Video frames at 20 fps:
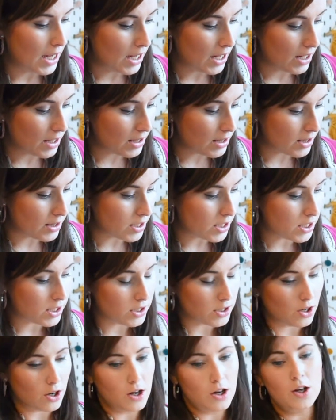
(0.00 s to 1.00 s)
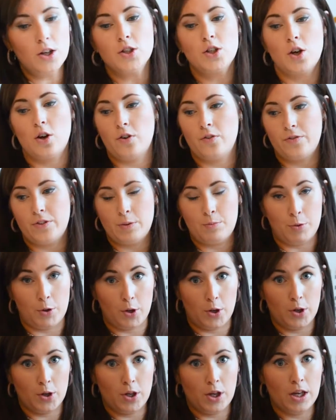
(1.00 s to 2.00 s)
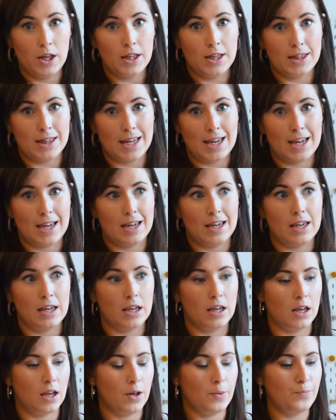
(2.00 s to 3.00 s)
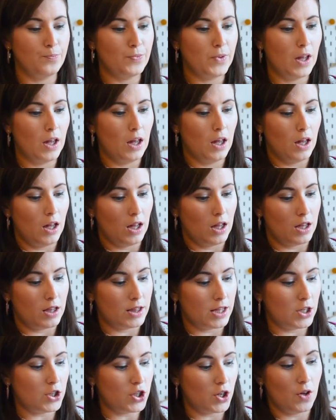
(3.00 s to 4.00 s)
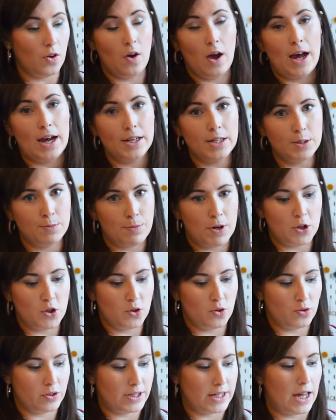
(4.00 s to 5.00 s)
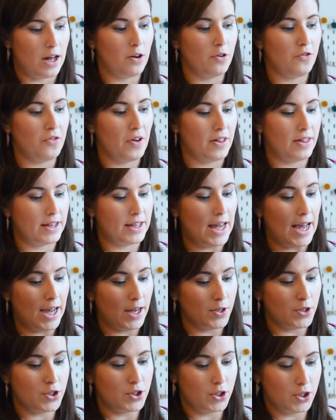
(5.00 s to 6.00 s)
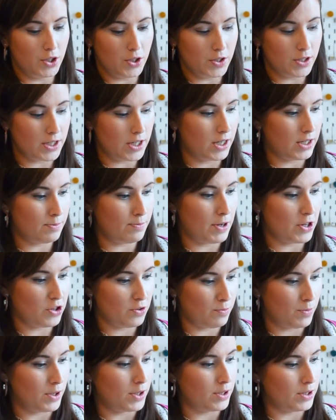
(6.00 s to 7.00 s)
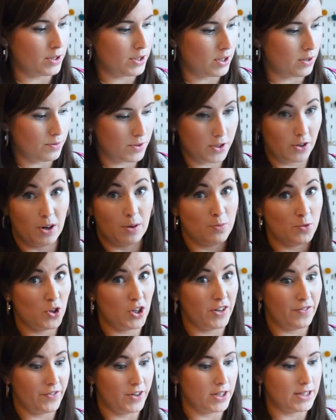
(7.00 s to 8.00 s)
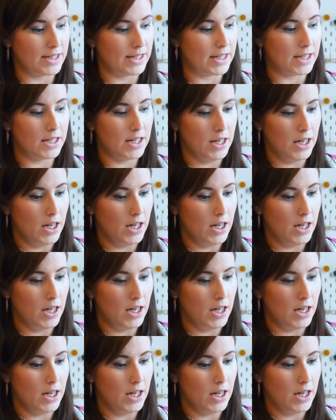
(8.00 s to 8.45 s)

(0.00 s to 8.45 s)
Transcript: in the start of the book they show you how to measure yourself, and then how to use those measurements, sorry I'm trying to find it,